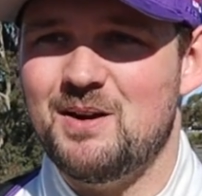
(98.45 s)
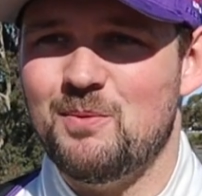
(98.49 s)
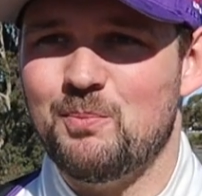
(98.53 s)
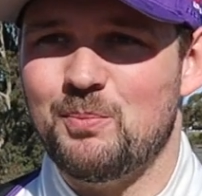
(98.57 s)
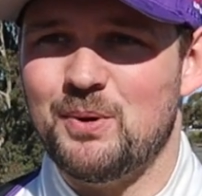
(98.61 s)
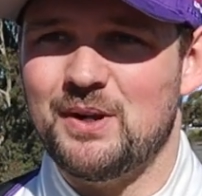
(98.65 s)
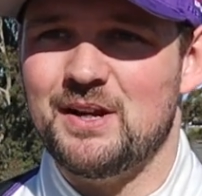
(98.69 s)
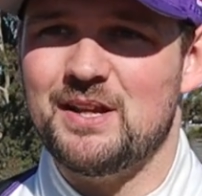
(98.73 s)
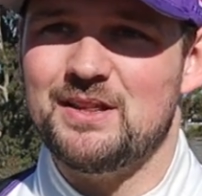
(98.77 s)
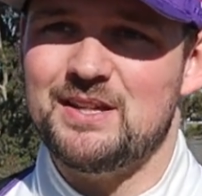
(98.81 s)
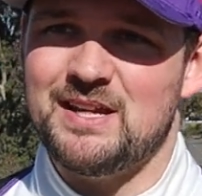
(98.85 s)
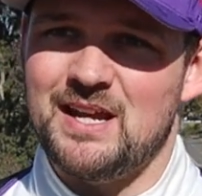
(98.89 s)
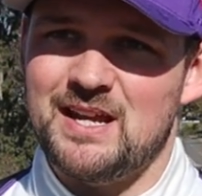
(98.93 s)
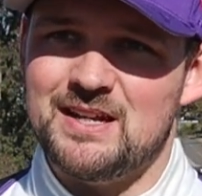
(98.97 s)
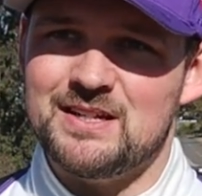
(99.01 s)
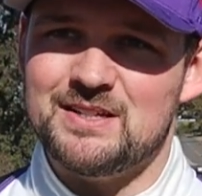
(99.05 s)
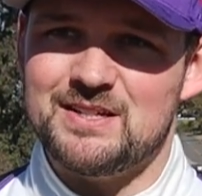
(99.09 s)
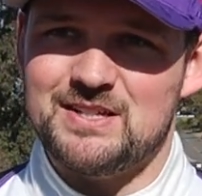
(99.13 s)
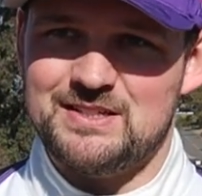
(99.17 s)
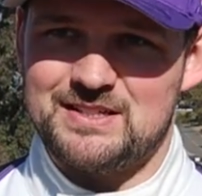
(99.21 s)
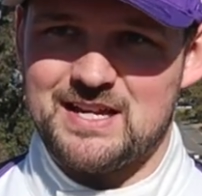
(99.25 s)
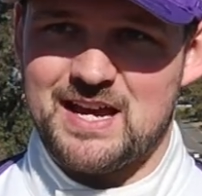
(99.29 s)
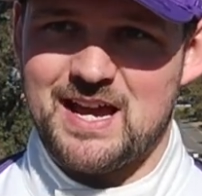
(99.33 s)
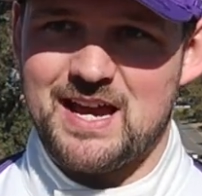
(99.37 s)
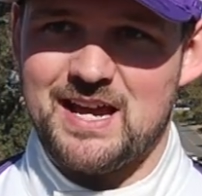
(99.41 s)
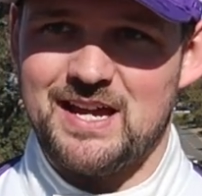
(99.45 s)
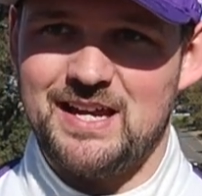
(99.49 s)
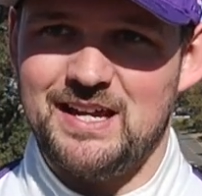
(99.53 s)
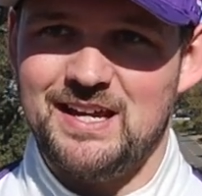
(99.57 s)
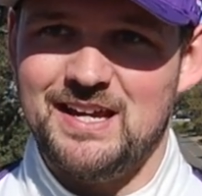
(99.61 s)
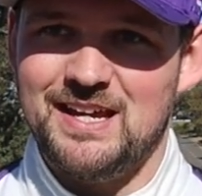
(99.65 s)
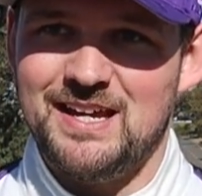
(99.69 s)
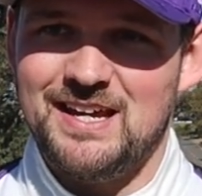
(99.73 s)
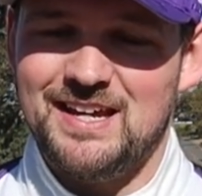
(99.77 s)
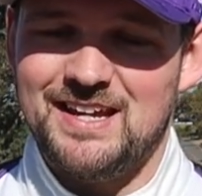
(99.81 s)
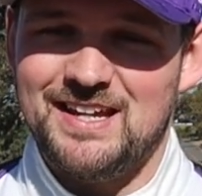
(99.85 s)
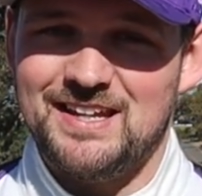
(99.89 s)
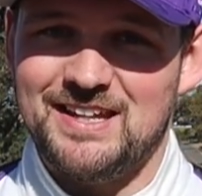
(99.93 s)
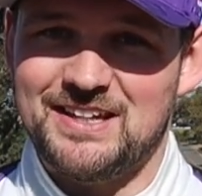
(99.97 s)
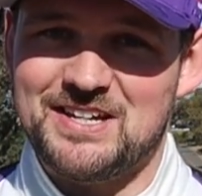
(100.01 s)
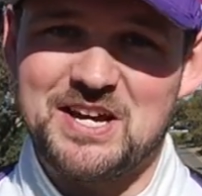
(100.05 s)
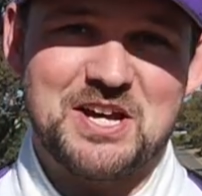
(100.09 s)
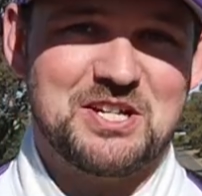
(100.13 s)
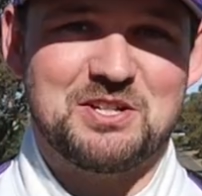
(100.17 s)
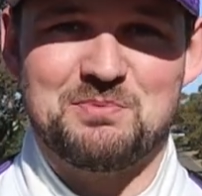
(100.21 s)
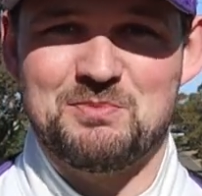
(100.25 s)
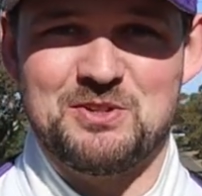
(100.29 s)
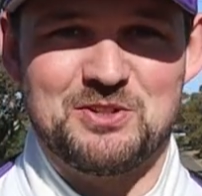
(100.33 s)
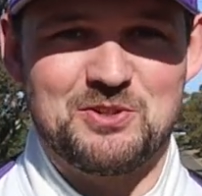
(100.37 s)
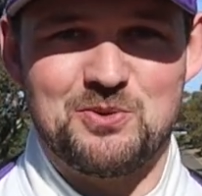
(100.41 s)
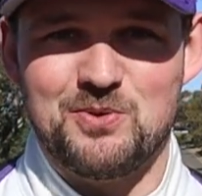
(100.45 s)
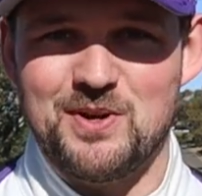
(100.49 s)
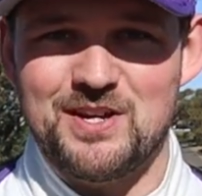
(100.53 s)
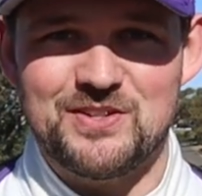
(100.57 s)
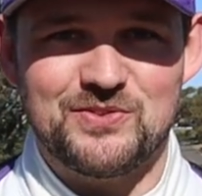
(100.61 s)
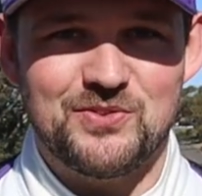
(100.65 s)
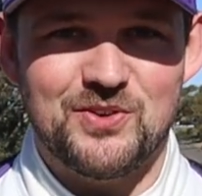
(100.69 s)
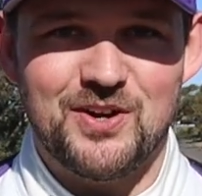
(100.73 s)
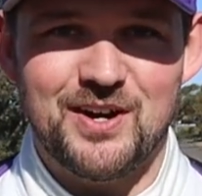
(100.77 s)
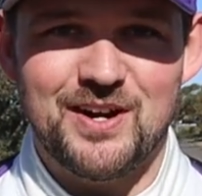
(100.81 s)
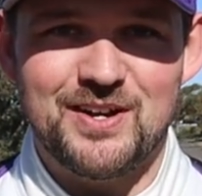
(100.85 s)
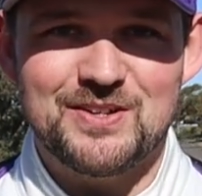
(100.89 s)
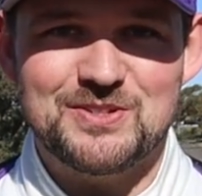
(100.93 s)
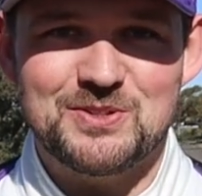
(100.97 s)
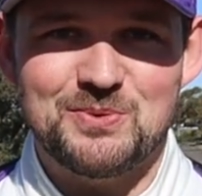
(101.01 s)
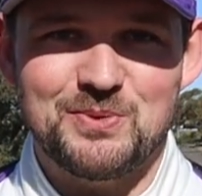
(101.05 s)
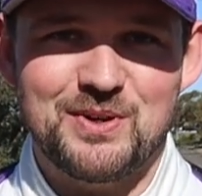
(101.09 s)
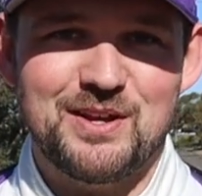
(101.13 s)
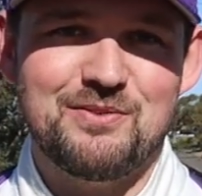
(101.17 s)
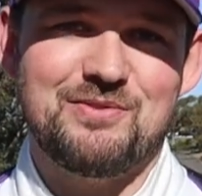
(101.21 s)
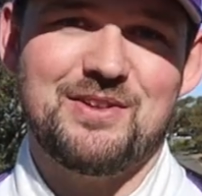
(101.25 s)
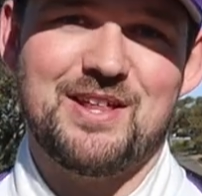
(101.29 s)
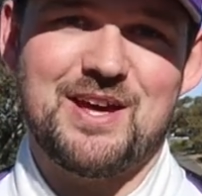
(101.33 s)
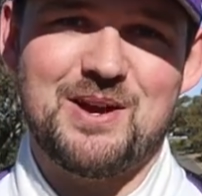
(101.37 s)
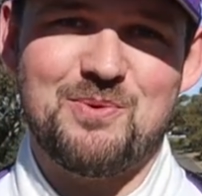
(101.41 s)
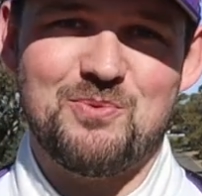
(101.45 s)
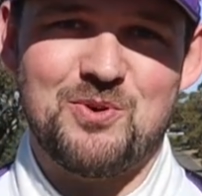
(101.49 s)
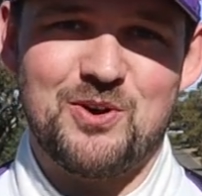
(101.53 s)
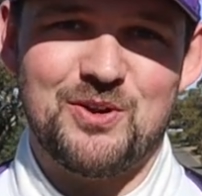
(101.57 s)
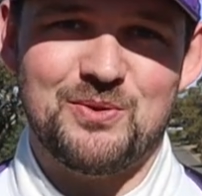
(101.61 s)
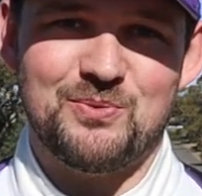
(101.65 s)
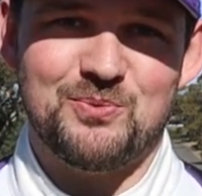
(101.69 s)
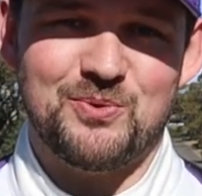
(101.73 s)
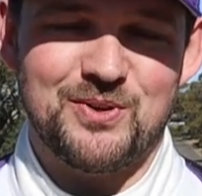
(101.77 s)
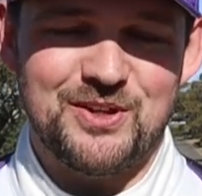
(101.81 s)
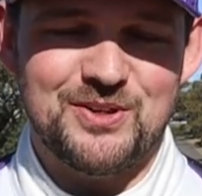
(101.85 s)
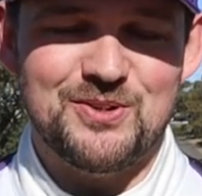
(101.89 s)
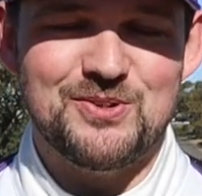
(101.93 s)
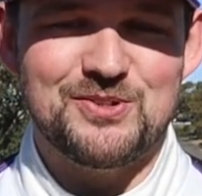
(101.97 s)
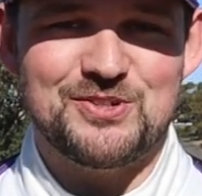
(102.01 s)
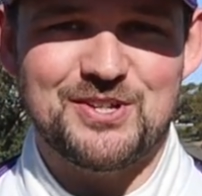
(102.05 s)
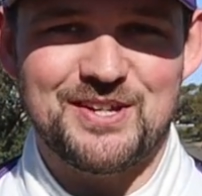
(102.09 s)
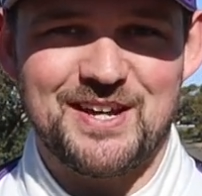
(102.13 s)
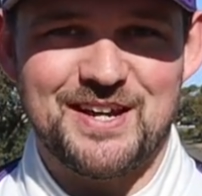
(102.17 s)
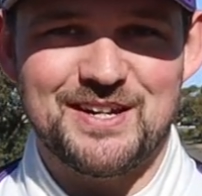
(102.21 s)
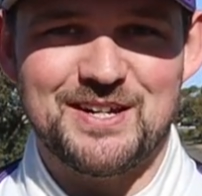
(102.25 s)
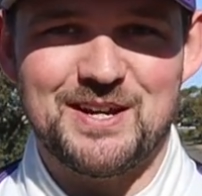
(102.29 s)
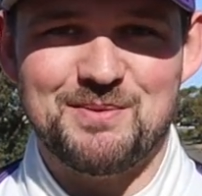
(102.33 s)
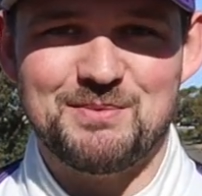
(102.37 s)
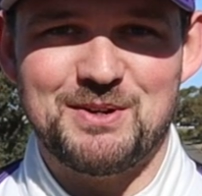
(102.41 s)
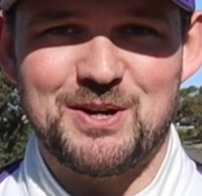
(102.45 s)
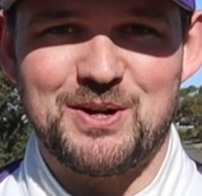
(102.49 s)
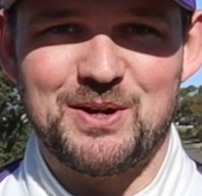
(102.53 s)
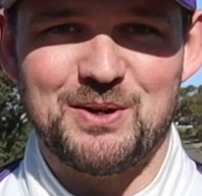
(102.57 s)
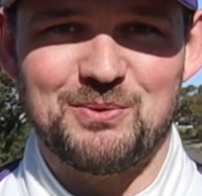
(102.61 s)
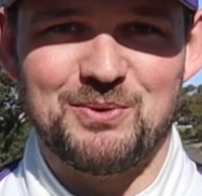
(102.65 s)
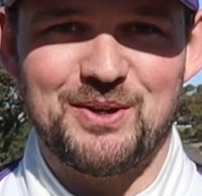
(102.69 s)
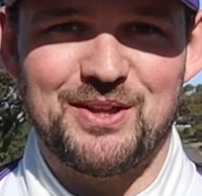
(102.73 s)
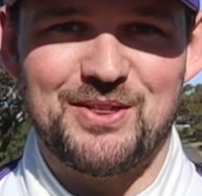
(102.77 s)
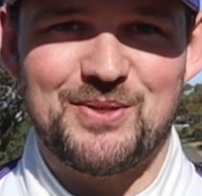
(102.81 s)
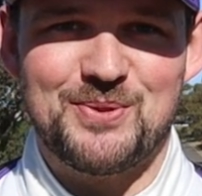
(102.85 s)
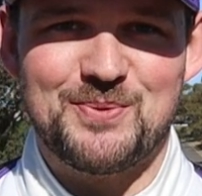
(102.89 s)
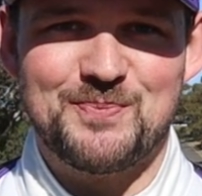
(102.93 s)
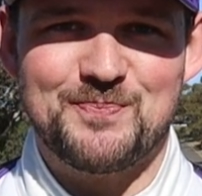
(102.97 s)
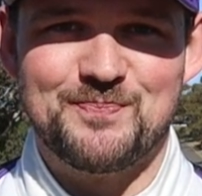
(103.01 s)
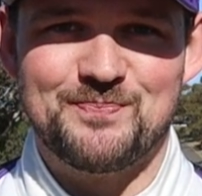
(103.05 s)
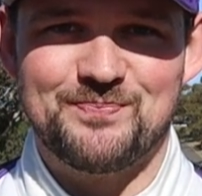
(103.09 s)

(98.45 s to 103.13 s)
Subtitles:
but at the end of the day, the customer's always right, so whatever they want, we usually end up going with.